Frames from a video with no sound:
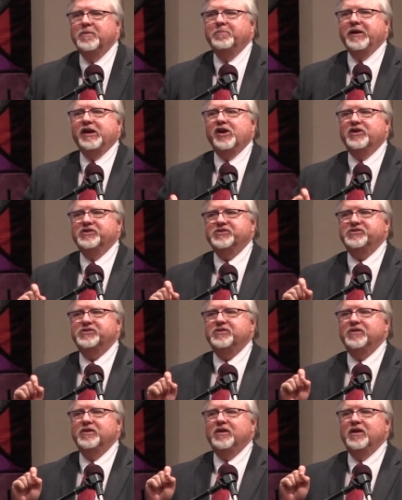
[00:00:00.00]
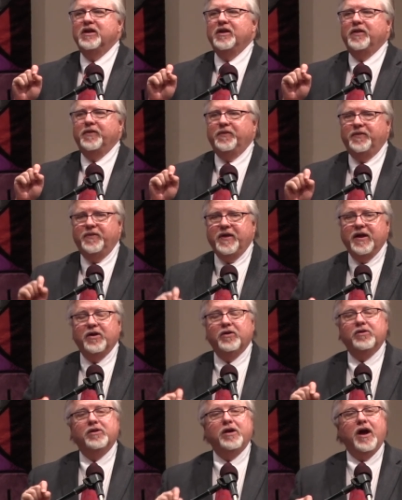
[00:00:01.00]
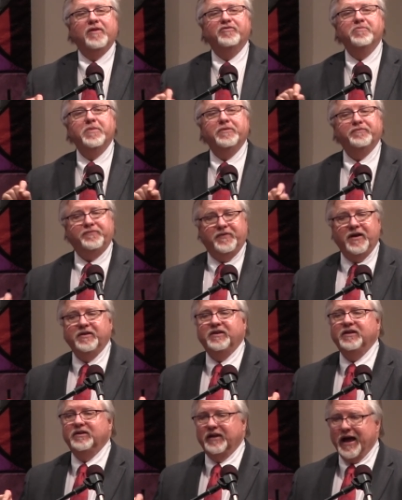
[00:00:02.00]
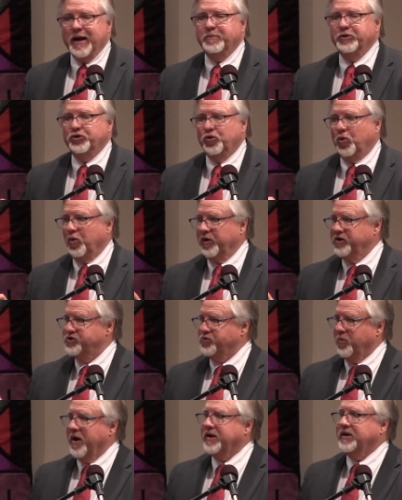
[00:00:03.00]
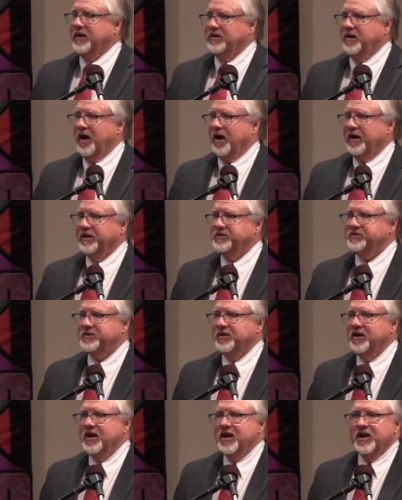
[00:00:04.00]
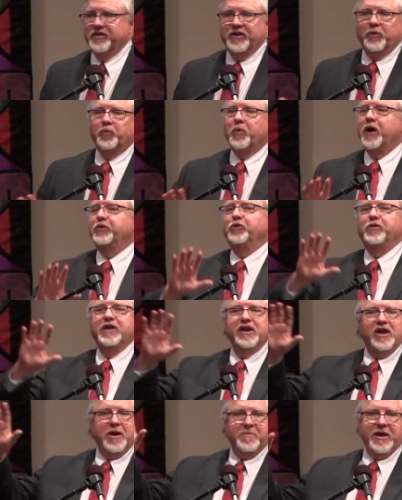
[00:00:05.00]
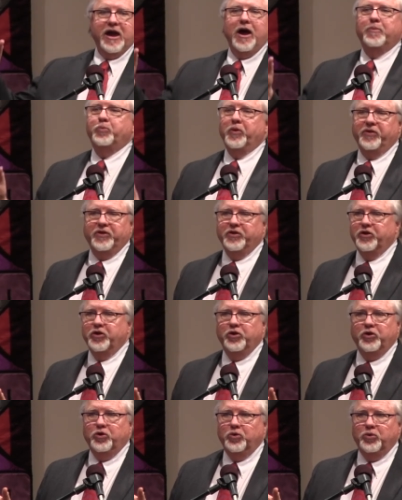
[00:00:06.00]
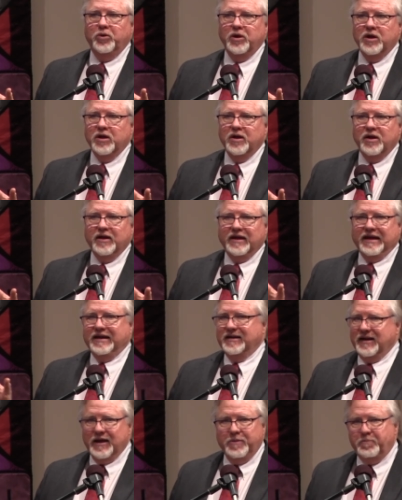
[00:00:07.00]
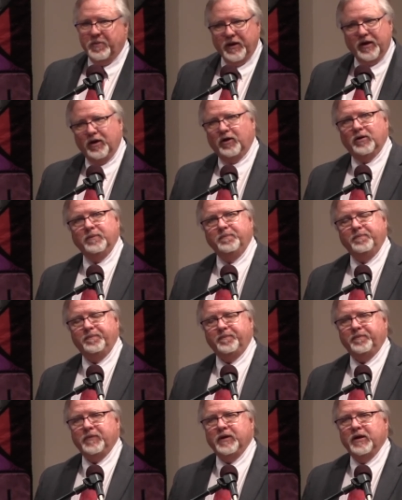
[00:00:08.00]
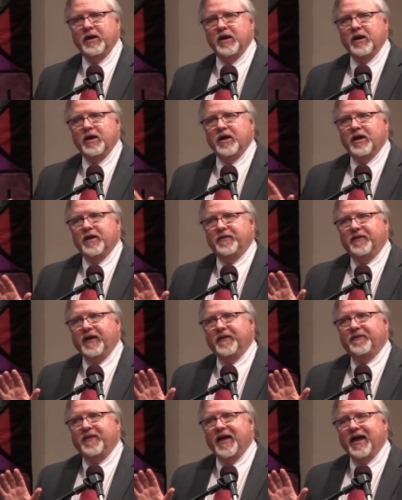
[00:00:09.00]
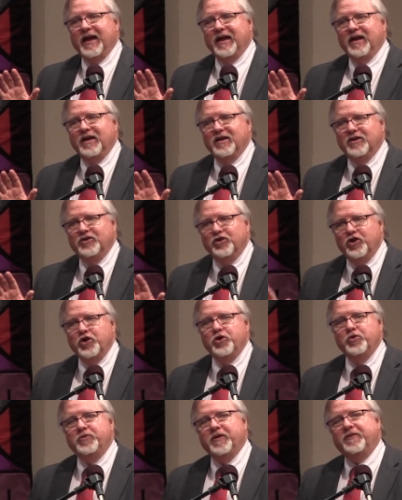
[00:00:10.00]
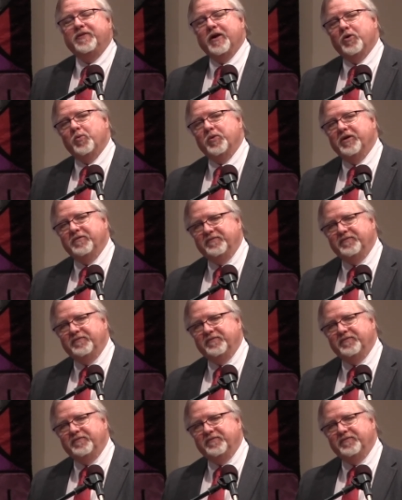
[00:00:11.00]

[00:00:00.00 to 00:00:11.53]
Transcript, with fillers: because their government funded laboratories recognized that rather than coming up with a new ED pill, that they knew that there would